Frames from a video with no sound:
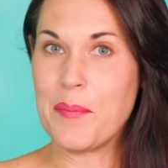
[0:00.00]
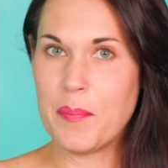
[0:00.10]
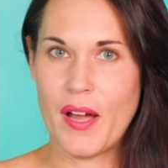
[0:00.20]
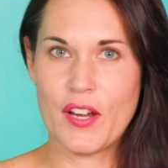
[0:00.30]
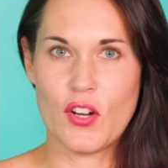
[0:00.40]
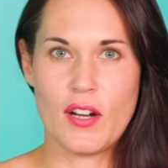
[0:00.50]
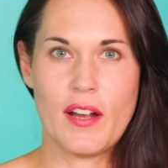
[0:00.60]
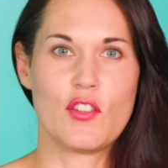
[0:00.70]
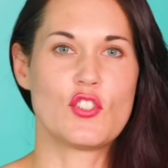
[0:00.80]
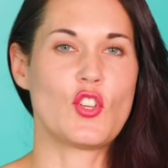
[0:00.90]
empire
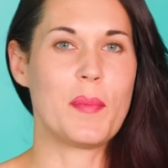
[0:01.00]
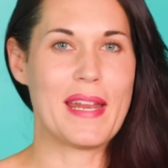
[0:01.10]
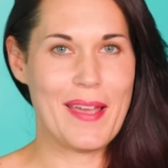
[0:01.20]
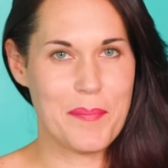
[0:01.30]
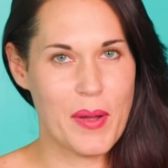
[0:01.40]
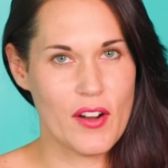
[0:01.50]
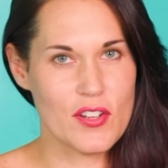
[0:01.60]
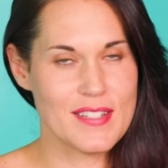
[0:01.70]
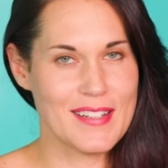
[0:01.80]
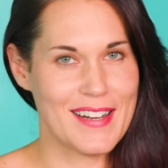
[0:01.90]
and so many
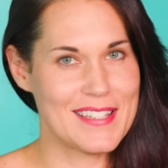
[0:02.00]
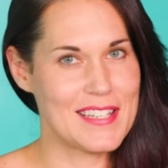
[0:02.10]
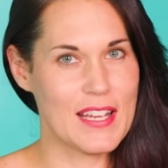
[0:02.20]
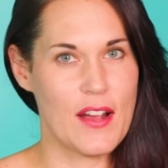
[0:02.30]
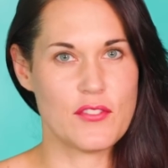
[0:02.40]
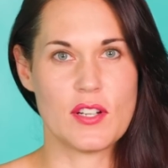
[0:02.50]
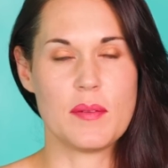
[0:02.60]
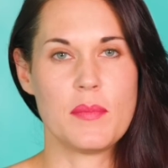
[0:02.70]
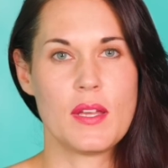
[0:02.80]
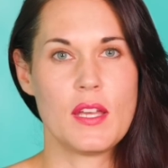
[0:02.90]
empires and dynasties after
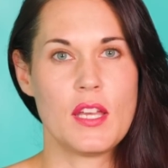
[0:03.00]
him.